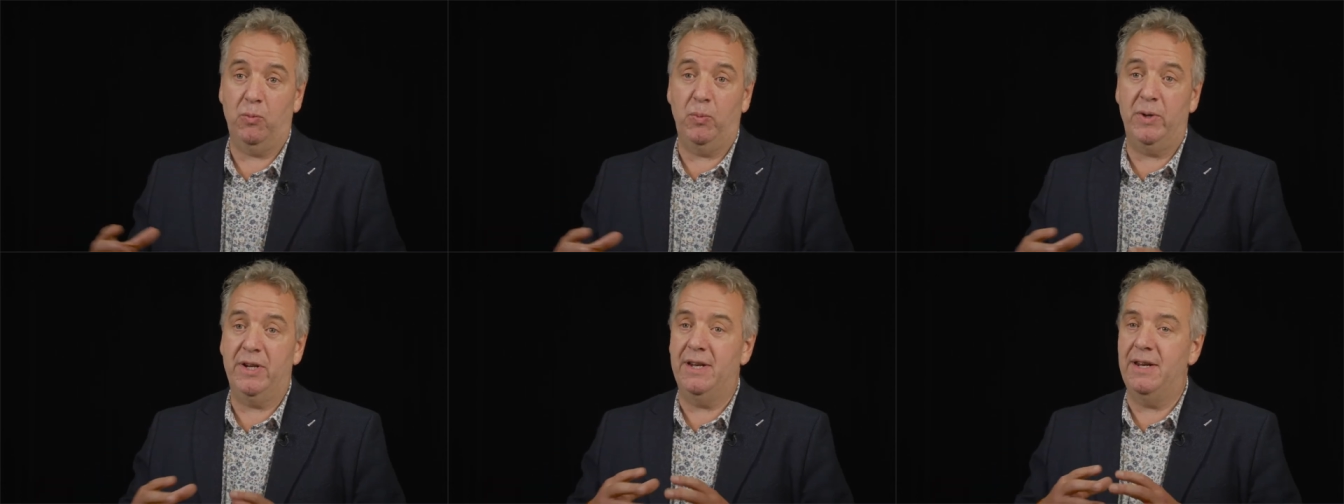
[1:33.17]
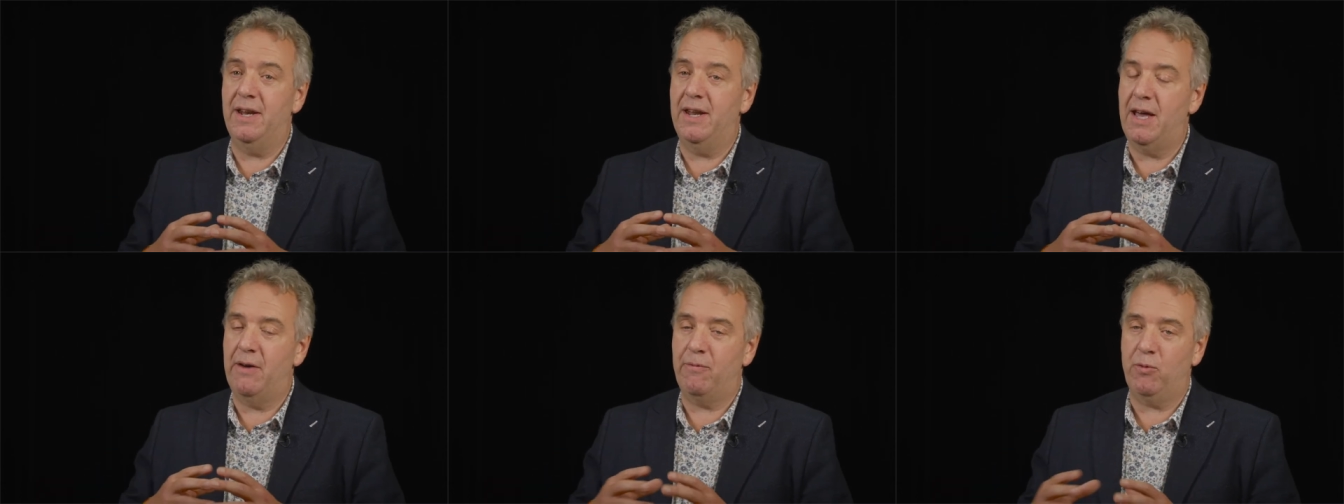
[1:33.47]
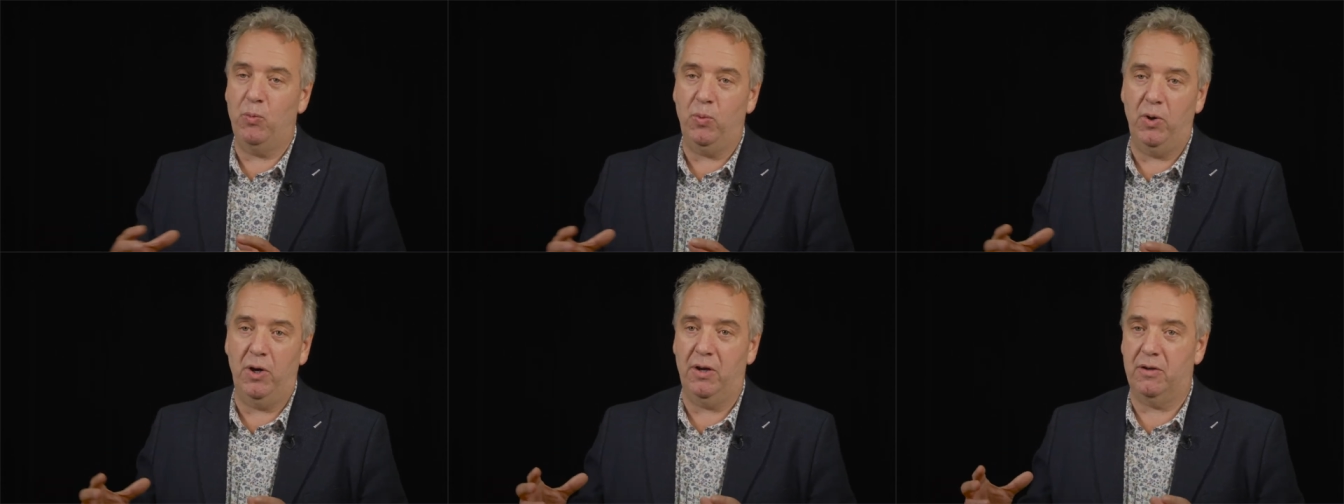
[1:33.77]
We'd never
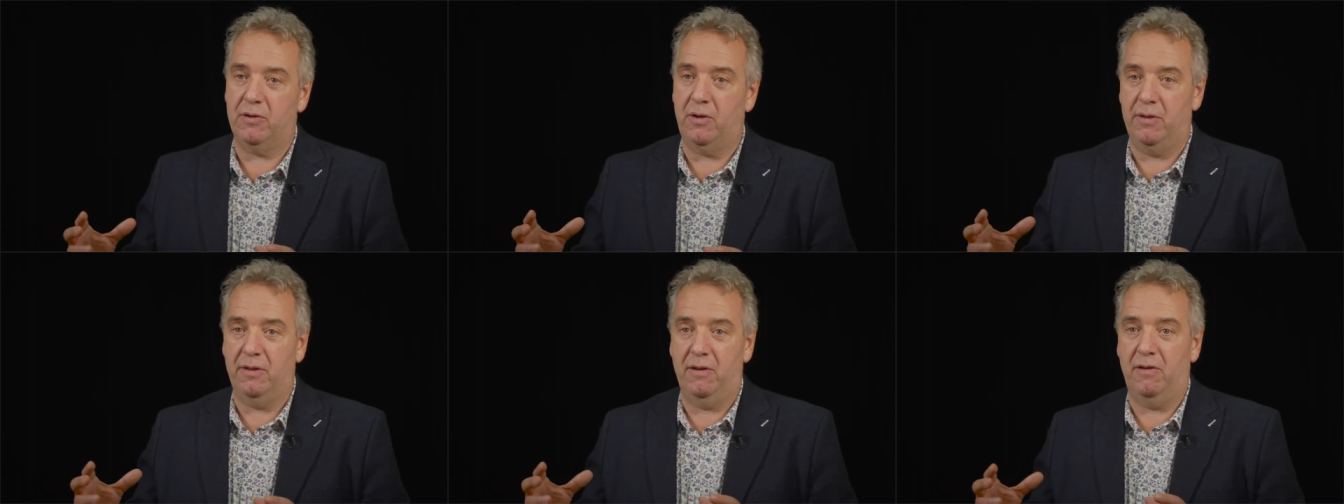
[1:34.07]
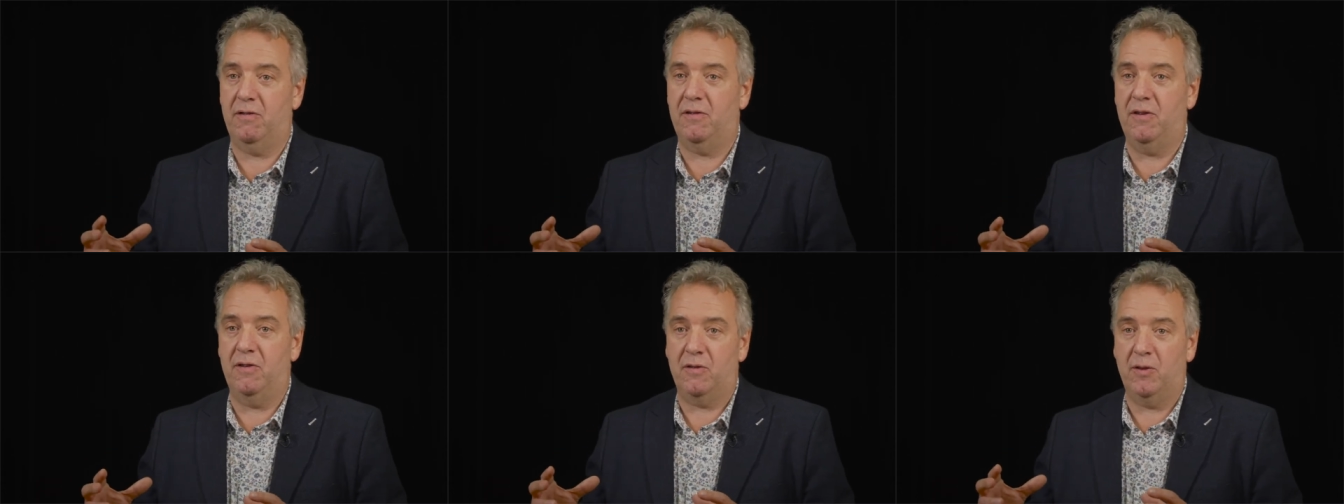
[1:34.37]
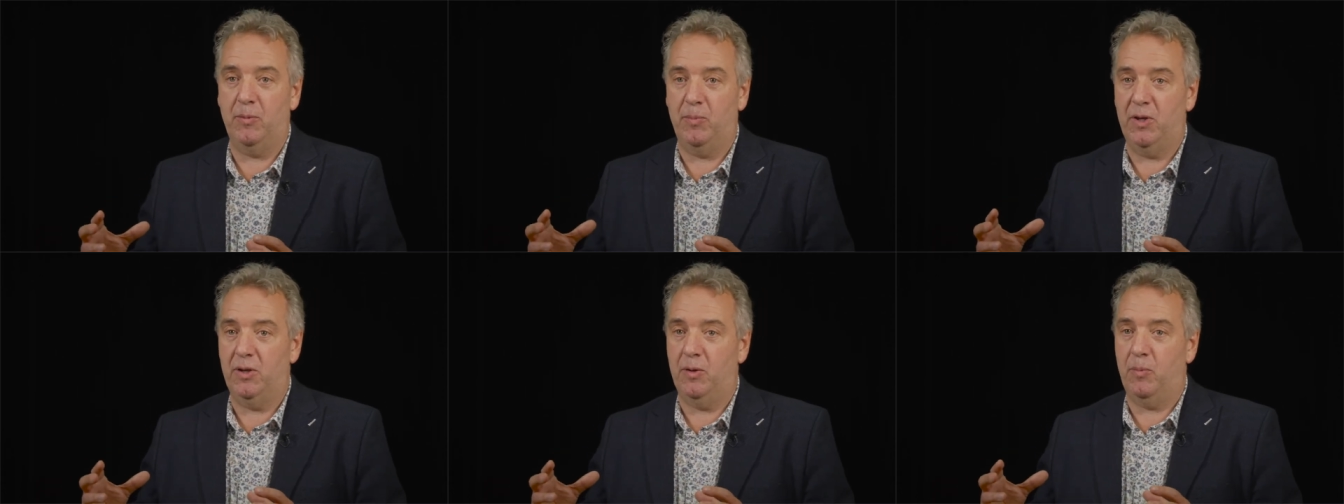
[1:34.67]
worked on this
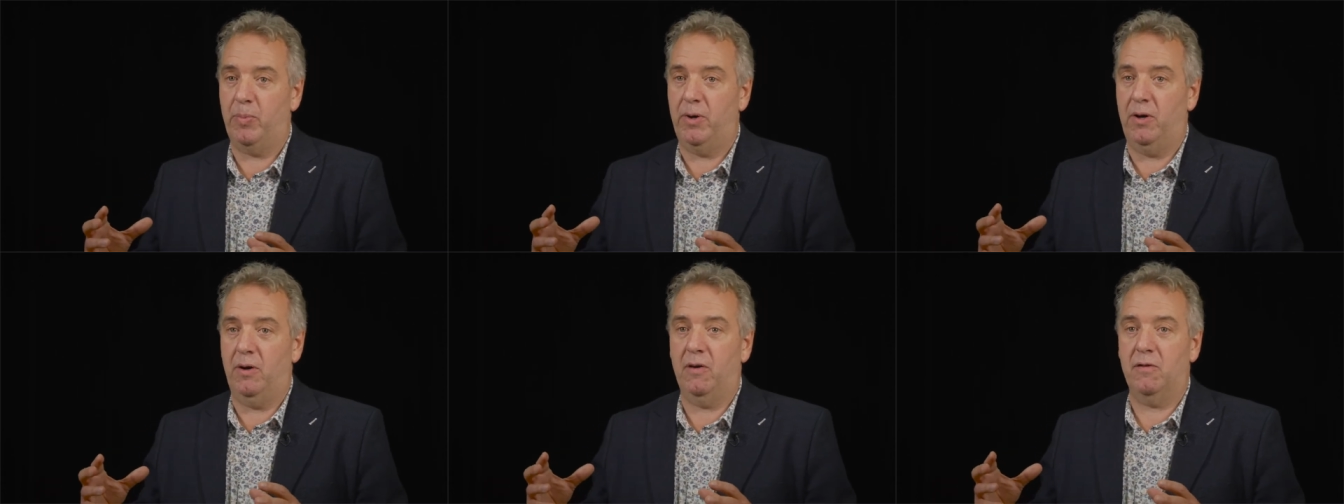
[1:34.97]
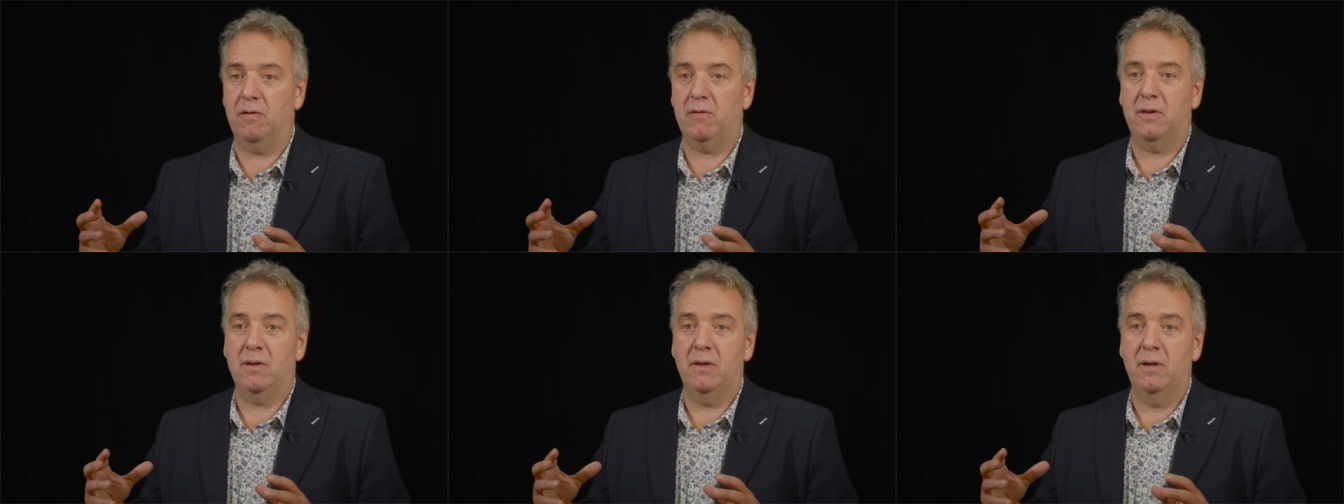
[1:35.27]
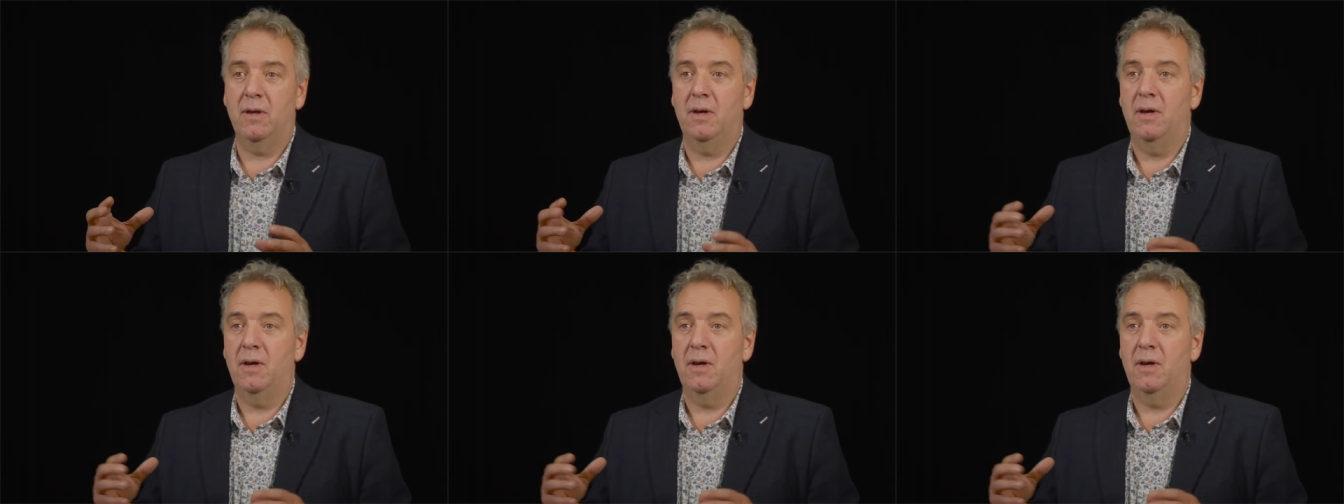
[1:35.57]
system in the past.